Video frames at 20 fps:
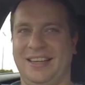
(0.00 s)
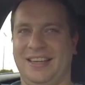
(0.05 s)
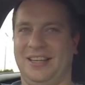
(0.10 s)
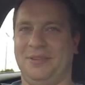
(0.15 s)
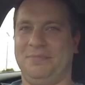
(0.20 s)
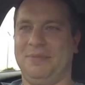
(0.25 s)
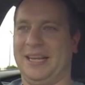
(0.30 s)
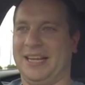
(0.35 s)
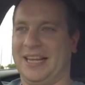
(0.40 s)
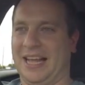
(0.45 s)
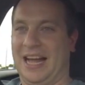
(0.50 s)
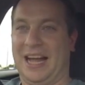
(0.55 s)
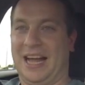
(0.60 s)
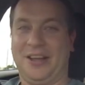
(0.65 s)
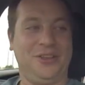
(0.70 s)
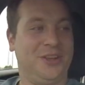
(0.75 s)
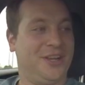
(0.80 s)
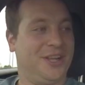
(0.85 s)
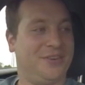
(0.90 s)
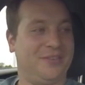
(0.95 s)
it'll be a car
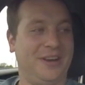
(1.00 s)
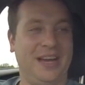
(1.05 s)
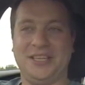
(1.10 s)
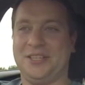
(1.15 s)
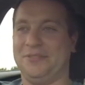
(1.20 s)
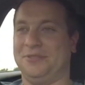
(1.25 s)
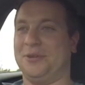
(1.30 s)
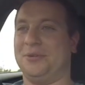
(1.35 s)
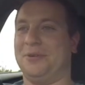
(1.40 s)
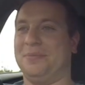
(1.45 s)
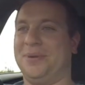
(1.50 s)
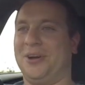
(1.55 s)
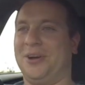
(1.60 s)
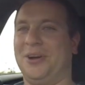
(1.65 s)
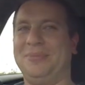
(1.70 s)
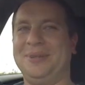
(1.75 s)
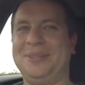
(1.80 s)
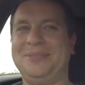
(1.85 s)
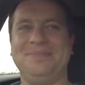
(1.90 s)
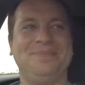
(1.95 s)
you can rent if you're in
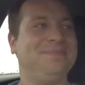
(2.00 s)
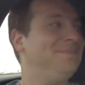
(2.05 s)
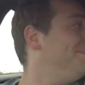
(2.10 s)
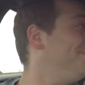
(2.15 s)
Melbourne.